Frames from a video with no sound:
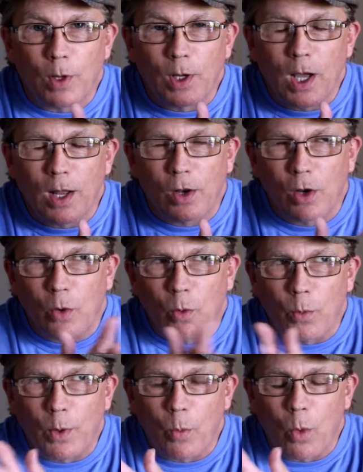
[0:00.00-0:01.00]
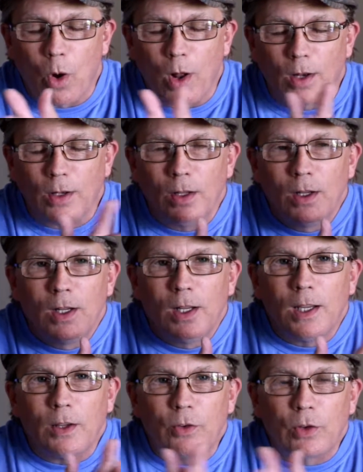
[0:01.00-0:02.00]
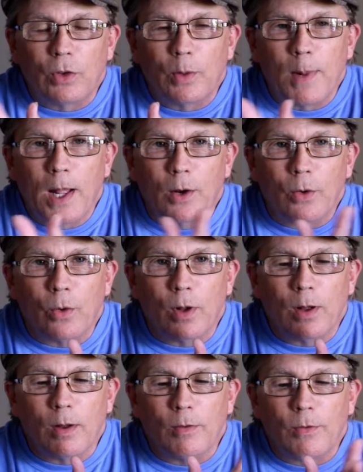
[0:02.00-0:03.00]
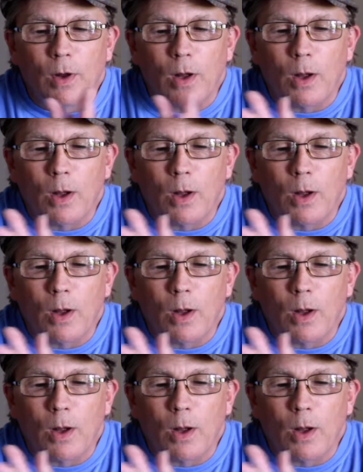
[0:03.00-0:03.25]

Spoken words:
We kind of know what we want. It's just a matter of